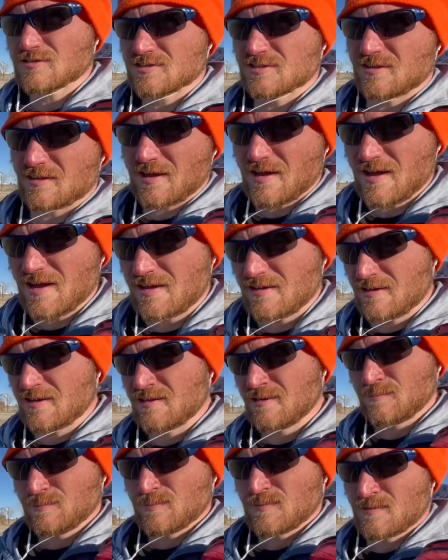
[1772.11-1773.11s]
to that,
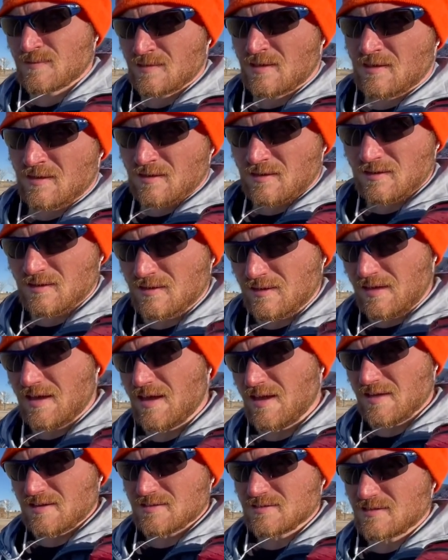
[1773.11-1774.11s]

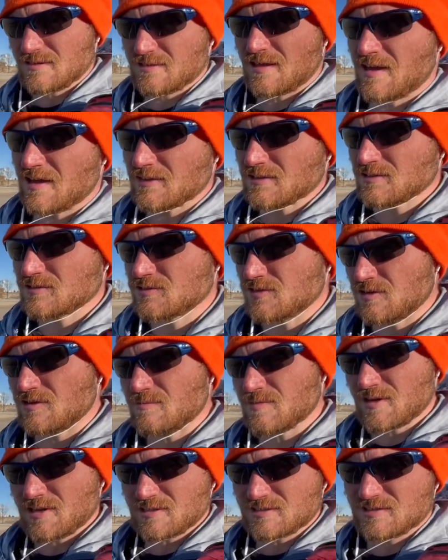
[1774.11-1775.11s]
and in that
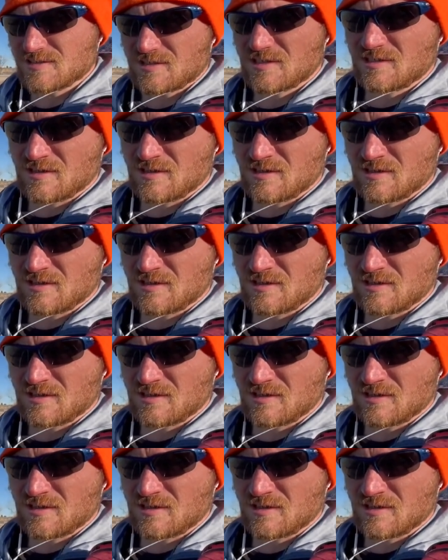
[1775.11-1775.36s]
terminus,